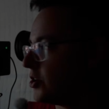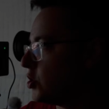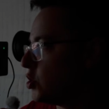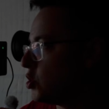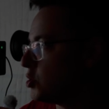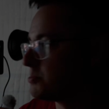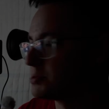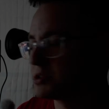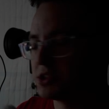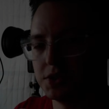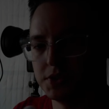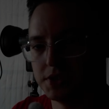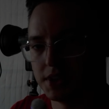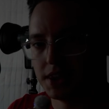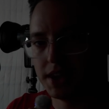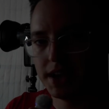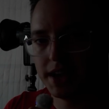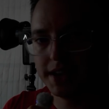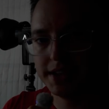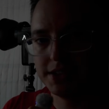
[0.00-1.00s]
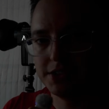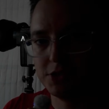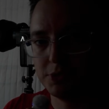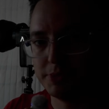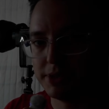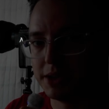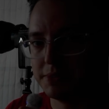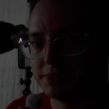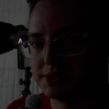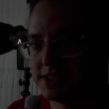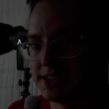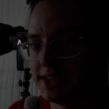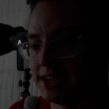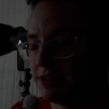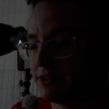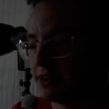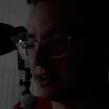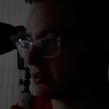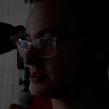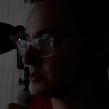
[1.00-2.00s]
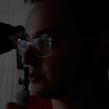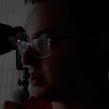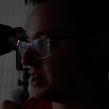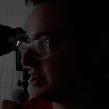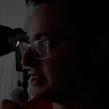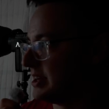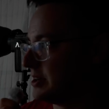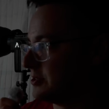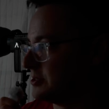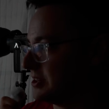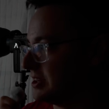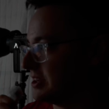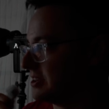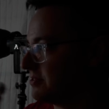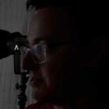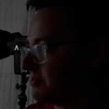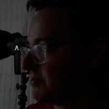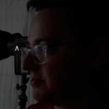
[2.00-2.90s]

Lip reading: up to the light, you'll be able to hear it quite loudly.